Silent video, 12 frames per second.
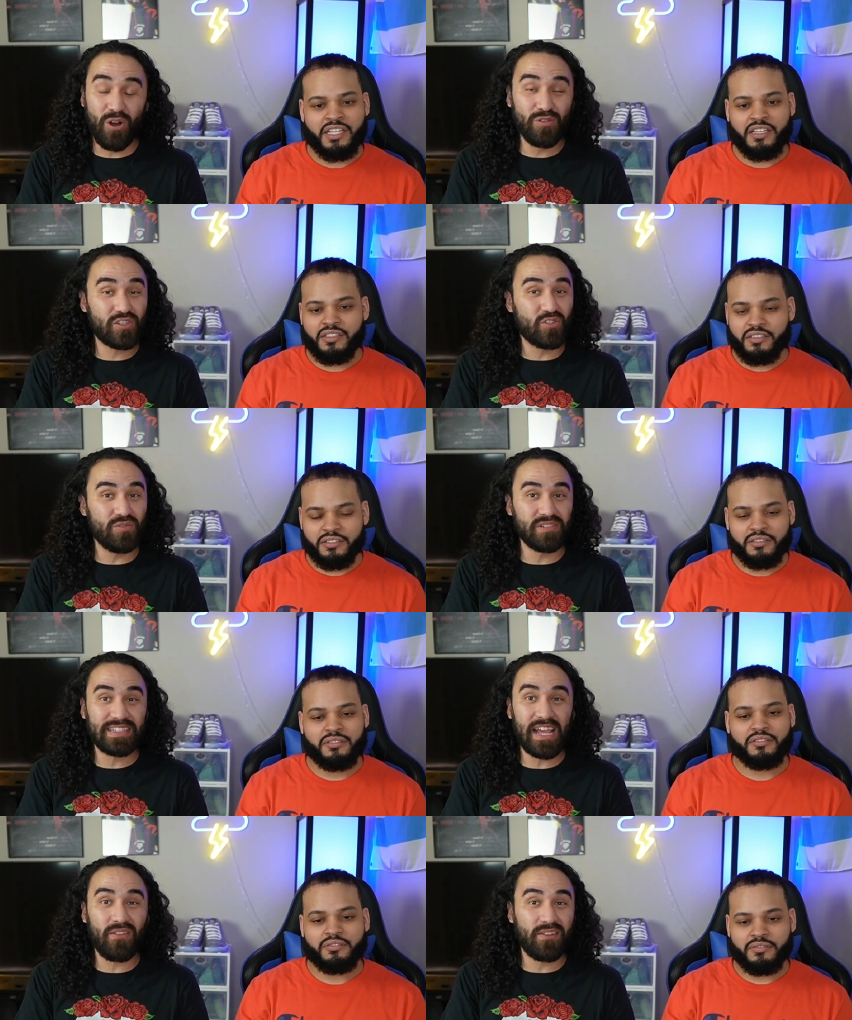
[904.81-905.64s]
Speaker 1: old school
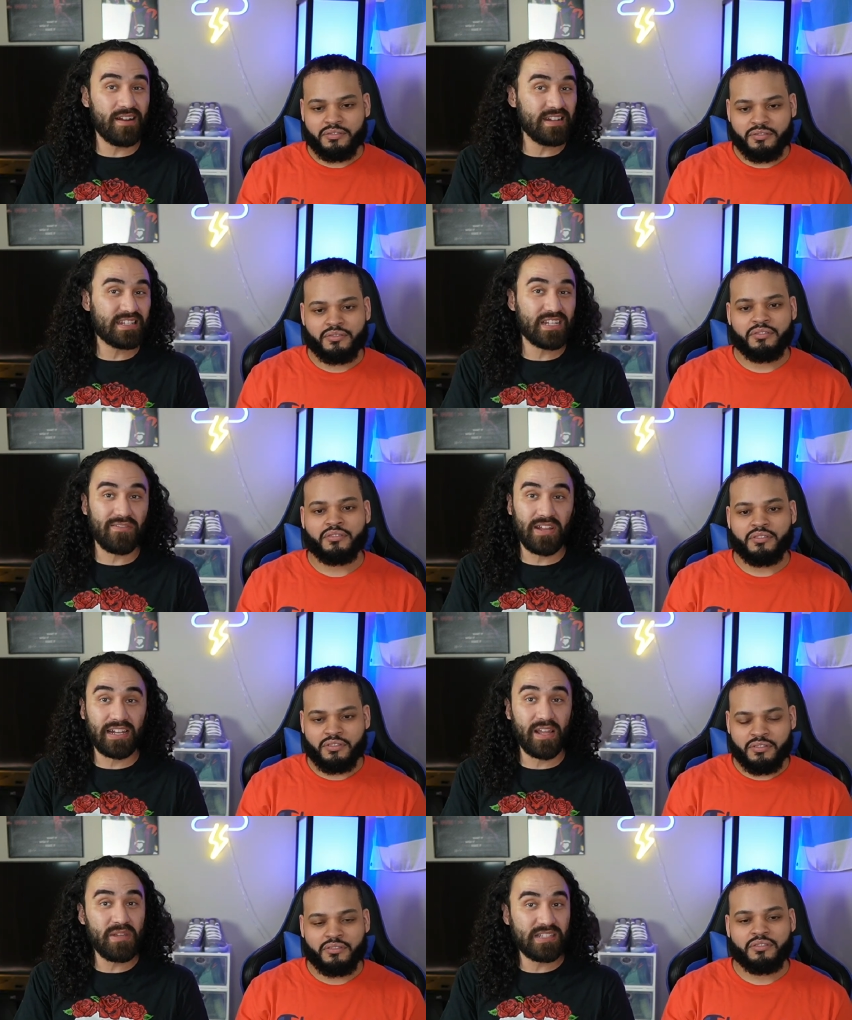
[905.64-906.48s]
South London stuff.
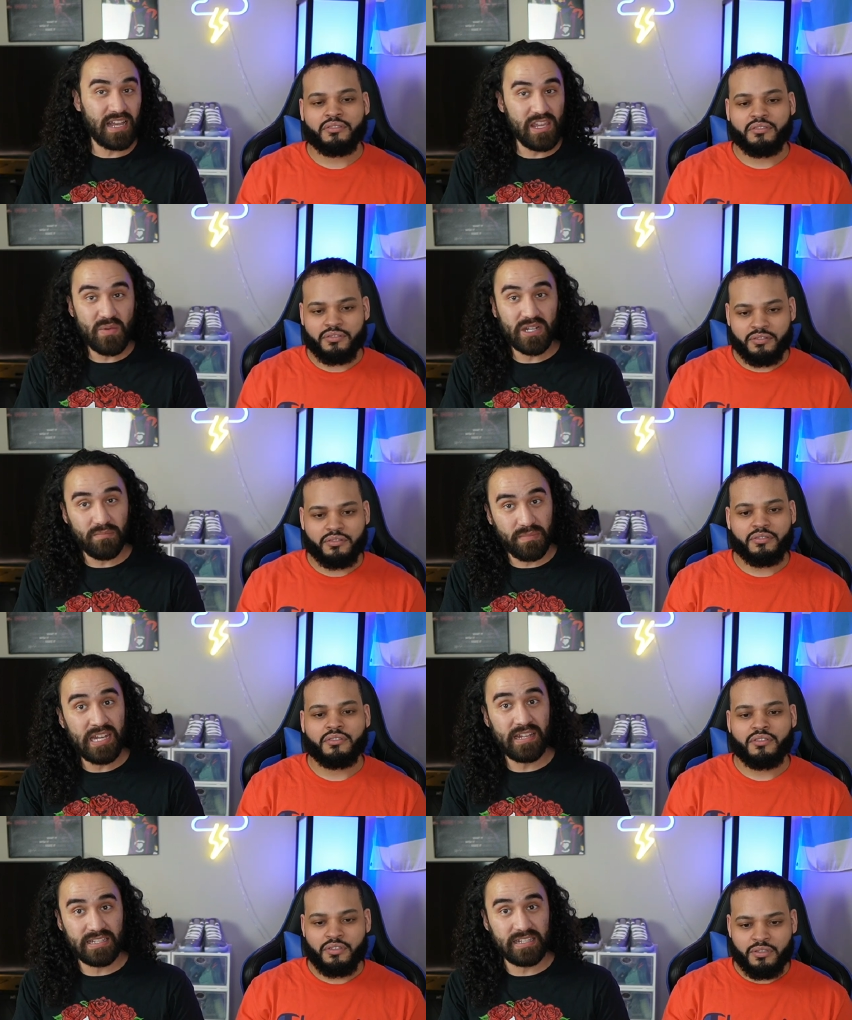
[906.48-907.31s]
Like, let me tell you what the
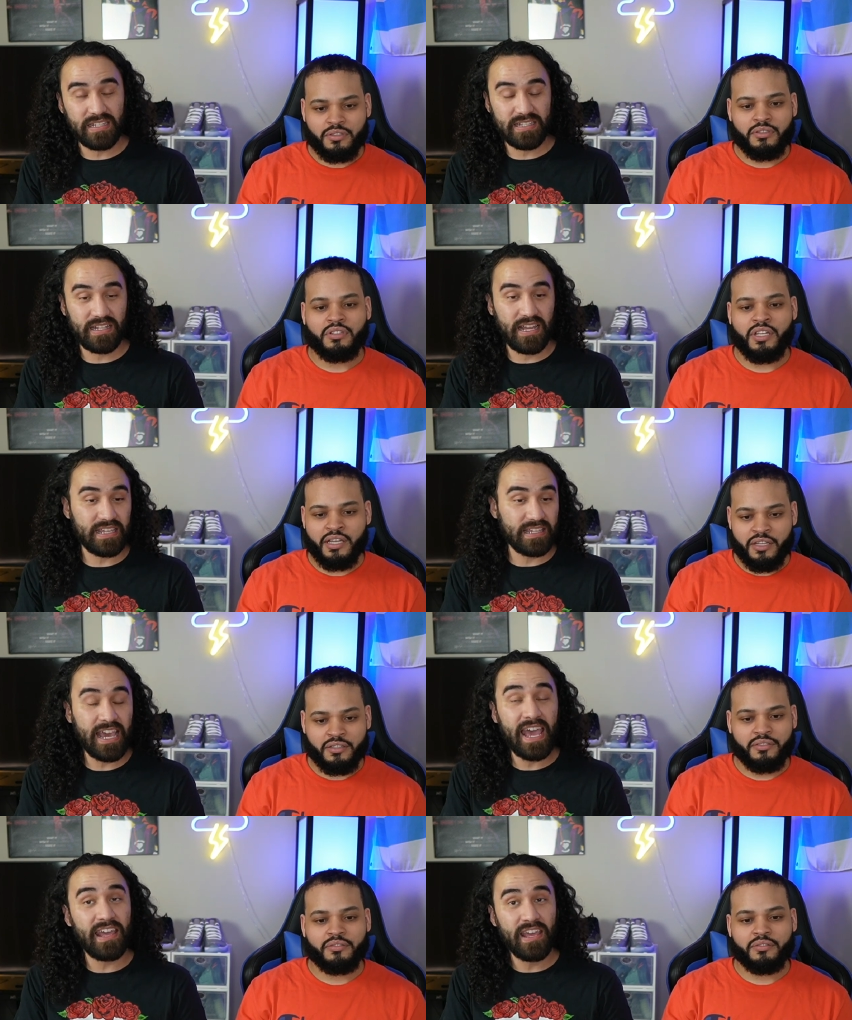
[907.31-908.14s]
business is. Like, yeah,
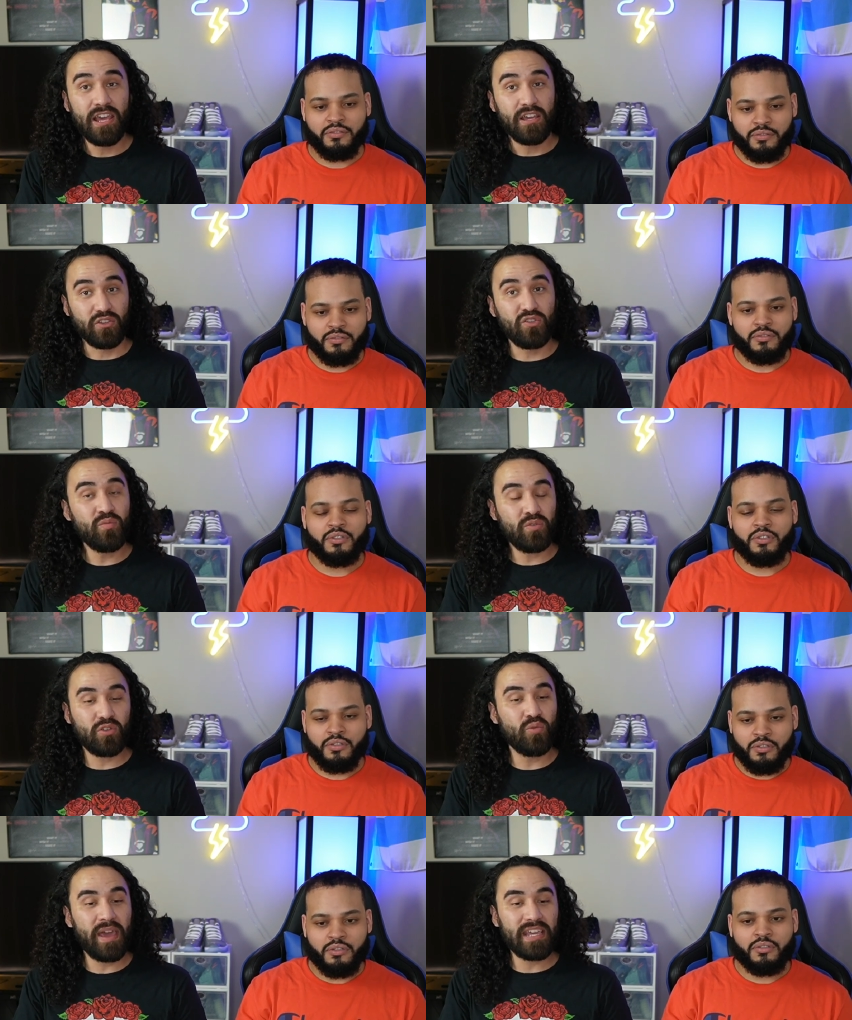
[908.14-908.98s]
yeah you
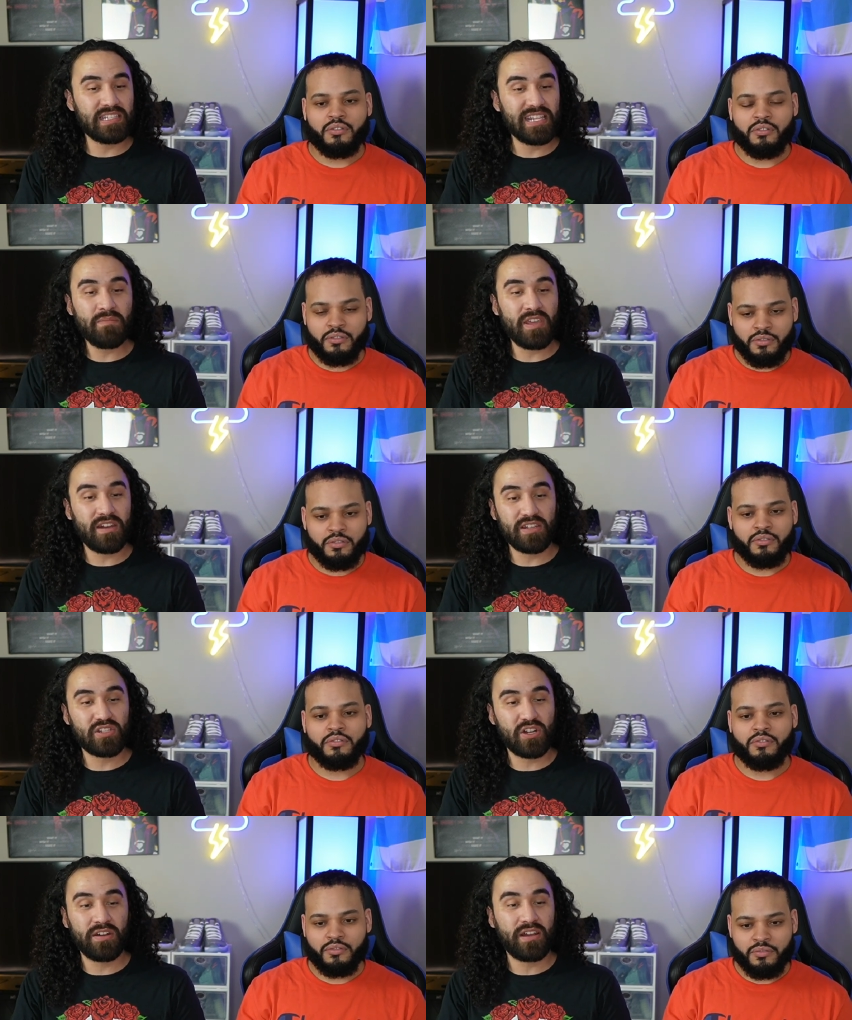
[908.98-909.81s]
you may see me in a
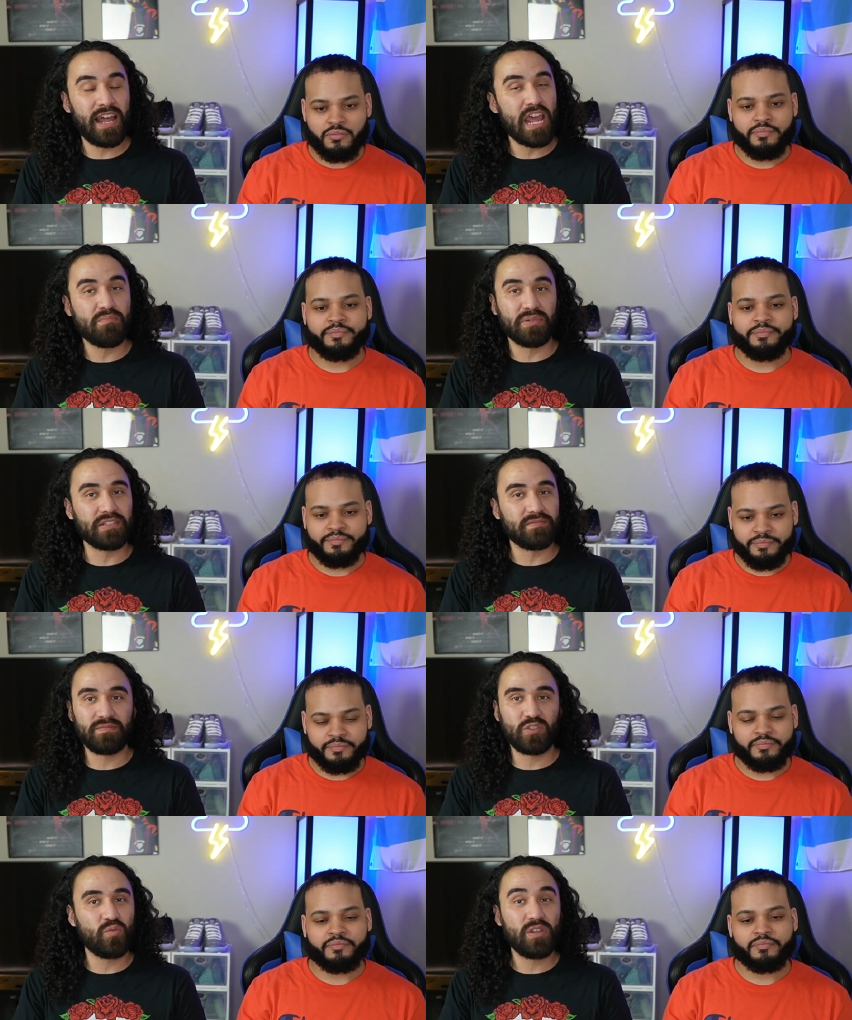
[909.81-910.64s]
certain light,
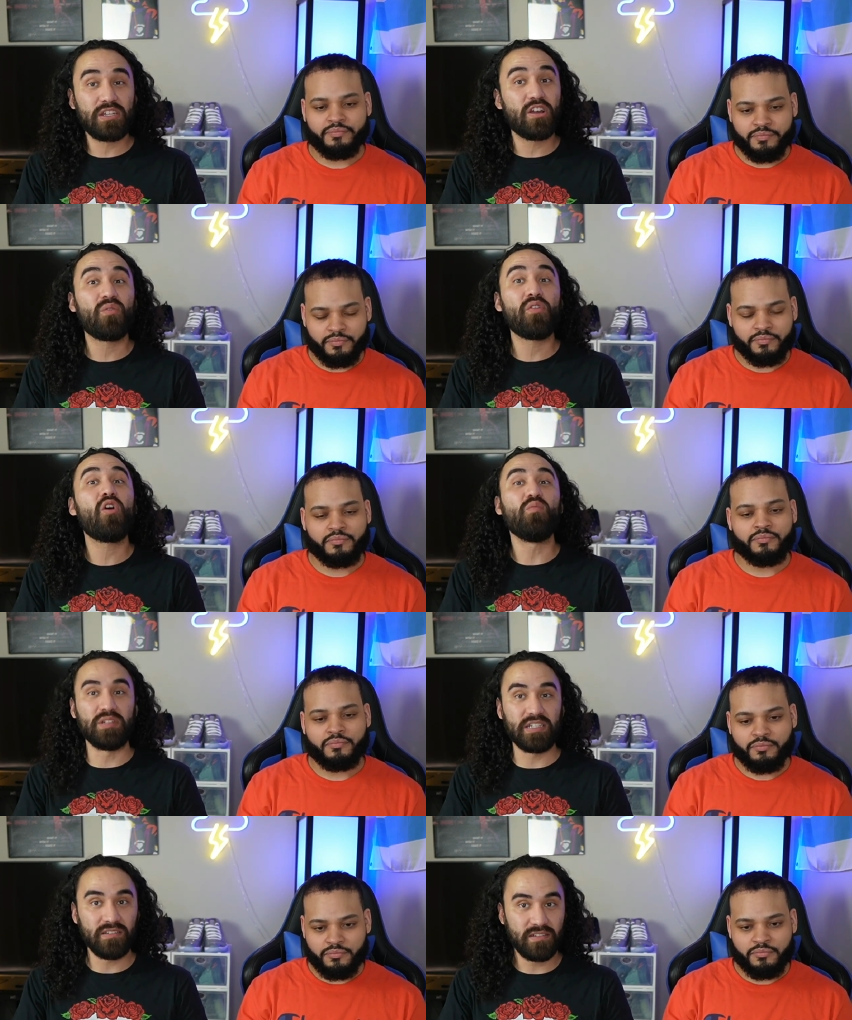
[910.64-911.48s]
but you really don't know
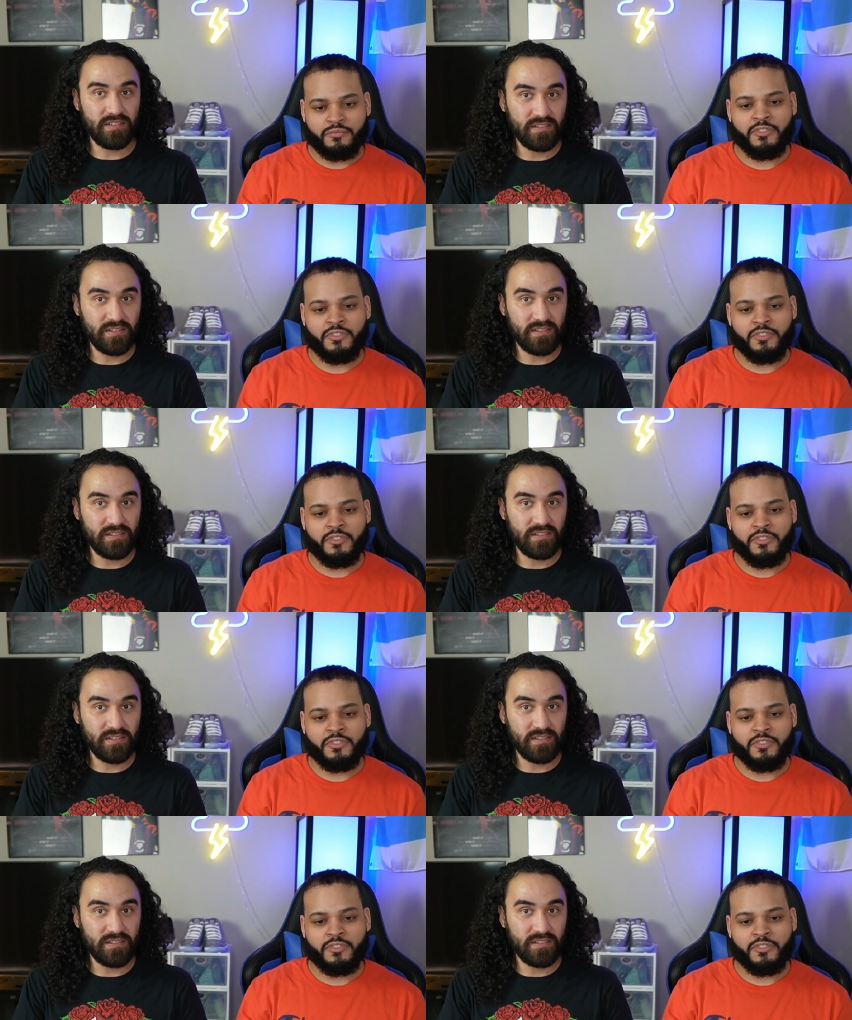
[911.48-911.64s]
me.